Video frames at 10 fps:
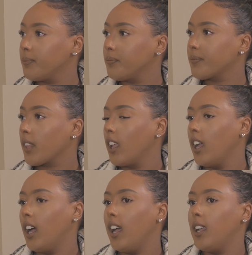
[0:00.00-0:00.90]

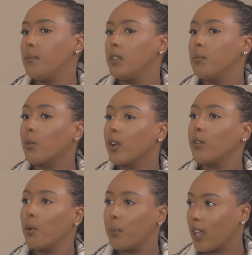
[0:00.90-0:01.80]
The more you
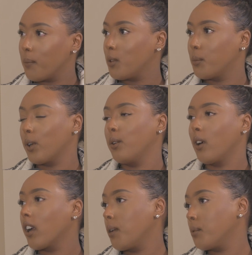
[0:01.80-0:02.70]
open up, the more you
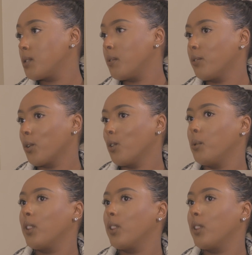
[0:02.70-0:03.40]
are able to be vulnerable,